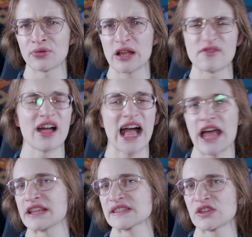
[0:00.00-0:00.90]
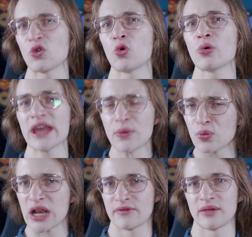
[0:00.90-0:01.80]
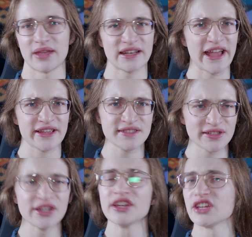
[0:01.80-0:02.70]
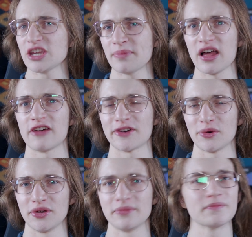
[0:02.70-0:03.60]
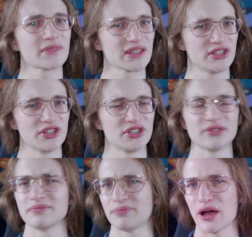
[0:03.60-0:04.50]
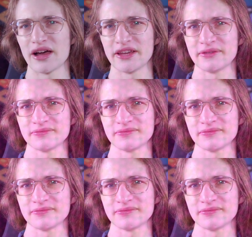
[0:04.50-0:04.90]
whatever, and I'll see you all in whatever I make next. Goodbye, everyone. Goodbye.